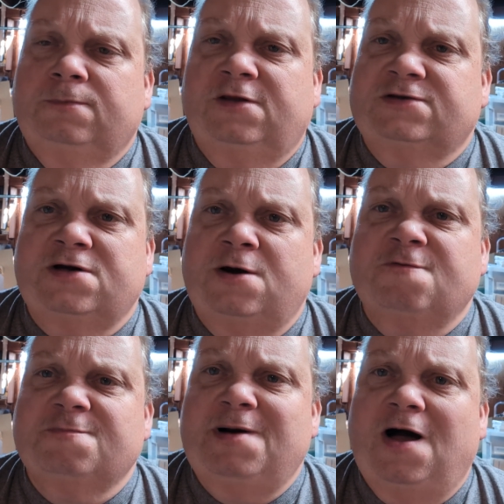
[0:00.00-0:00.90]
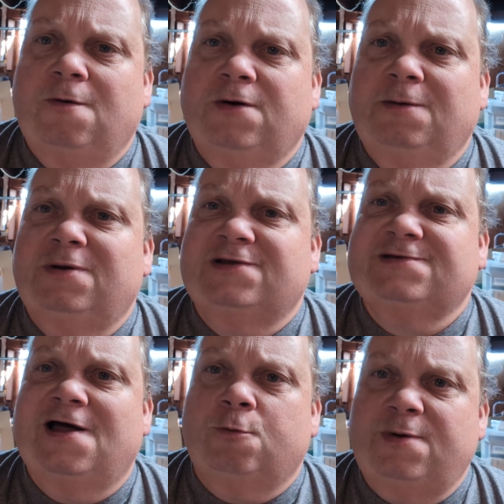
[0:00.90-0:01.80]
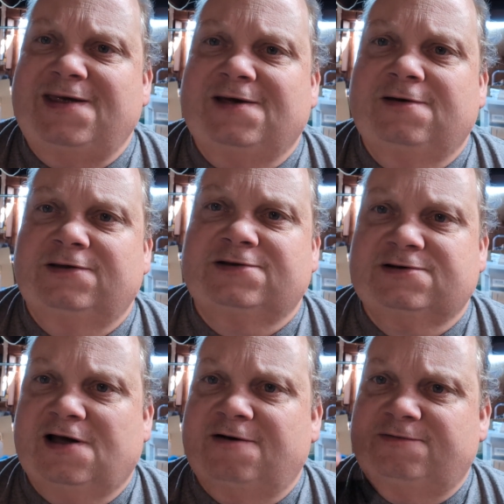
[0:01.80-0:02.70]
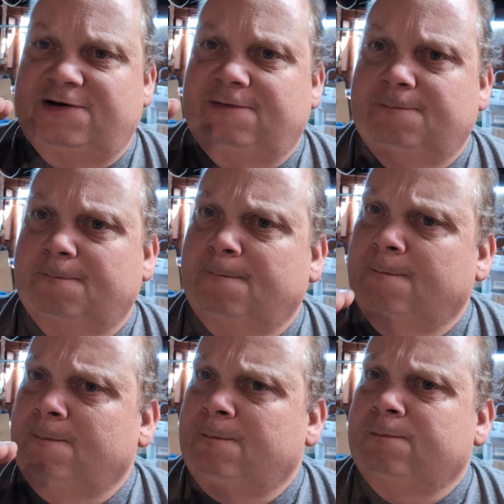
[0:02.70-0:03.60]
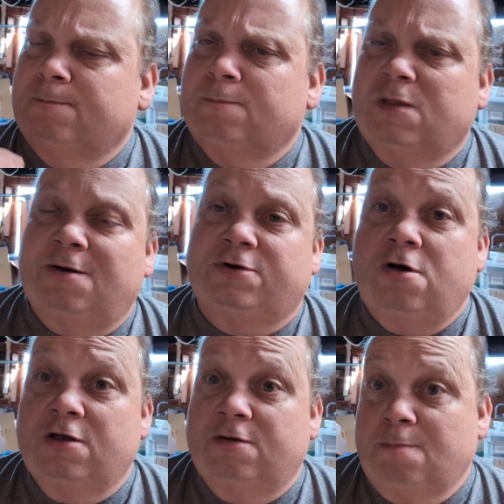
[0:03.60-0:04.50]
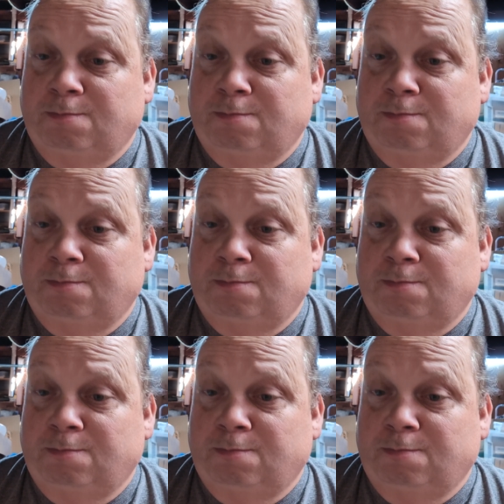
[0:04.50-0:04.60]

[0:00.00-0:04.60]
It's not overpowering, but it's not weak. It's kind of a, I would call it.